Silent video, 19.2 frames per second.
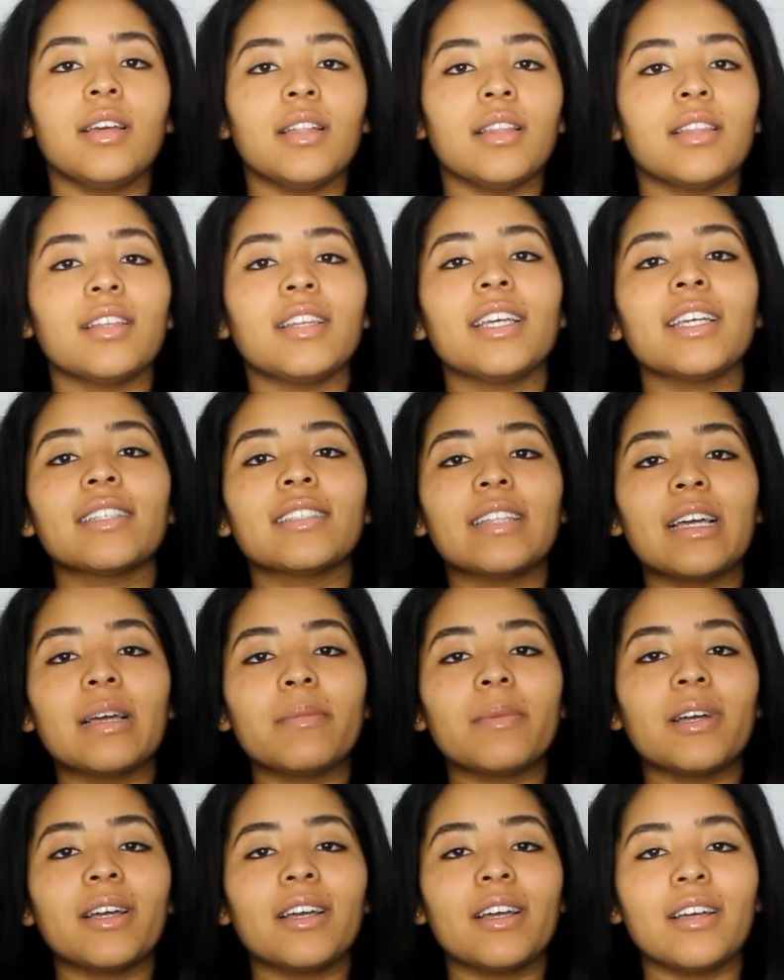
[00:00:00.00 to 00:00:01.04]
The next
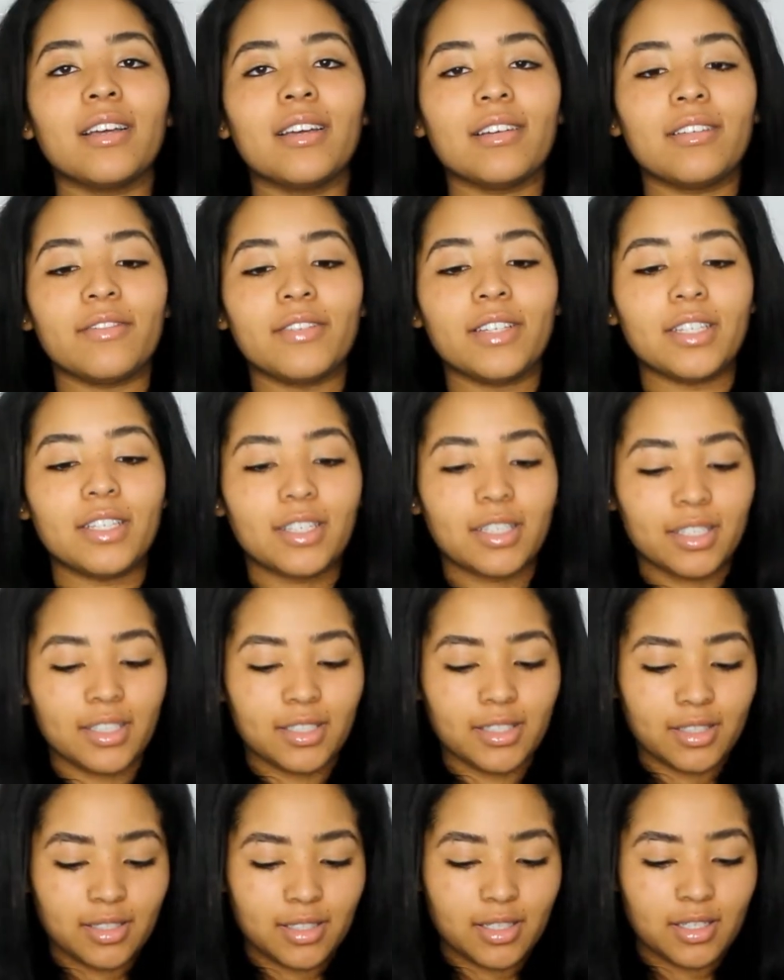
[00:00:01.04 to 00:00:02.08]
top I have
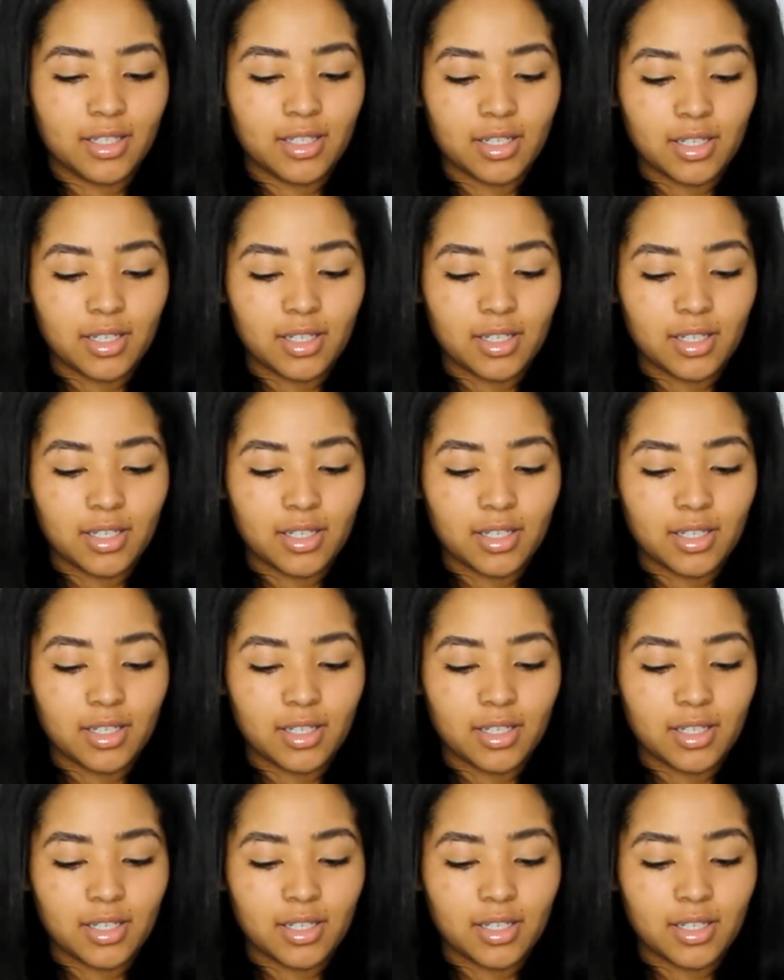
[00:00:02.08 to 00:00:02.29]
is